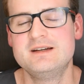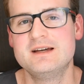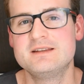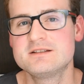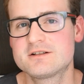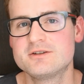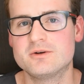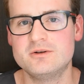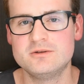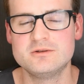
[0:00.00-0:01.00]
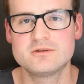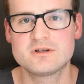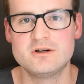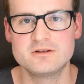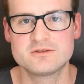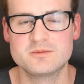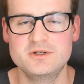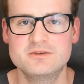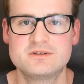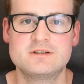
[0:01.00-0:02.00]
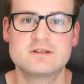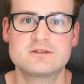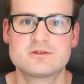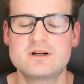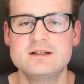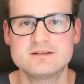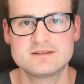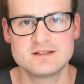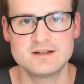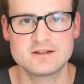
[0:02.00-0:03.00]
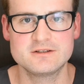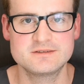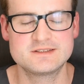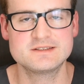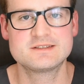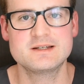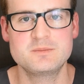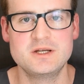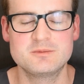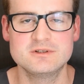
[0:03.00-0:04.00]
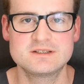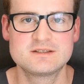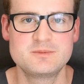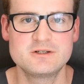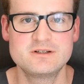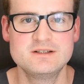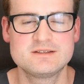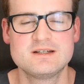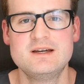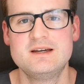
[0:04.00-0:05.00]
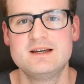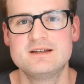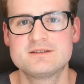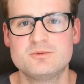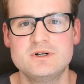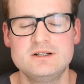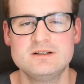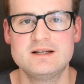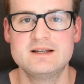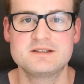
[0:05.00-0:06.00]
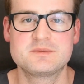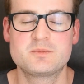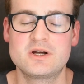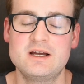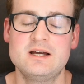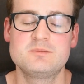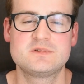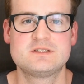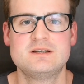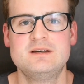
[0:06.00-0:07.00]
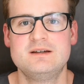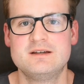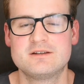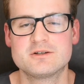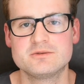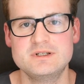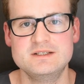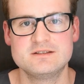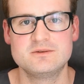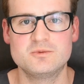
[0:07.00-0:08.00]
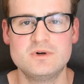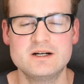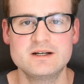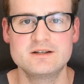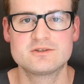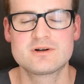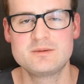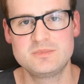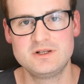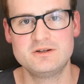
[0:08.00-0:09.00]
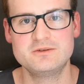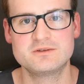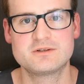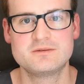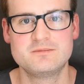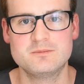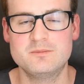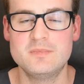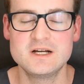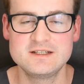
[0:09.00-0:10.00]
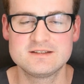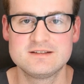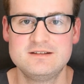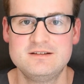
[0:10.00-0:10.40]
And this could all contribute to the trend psychosis that people experience, as well as perhaps the reason why trembolone might,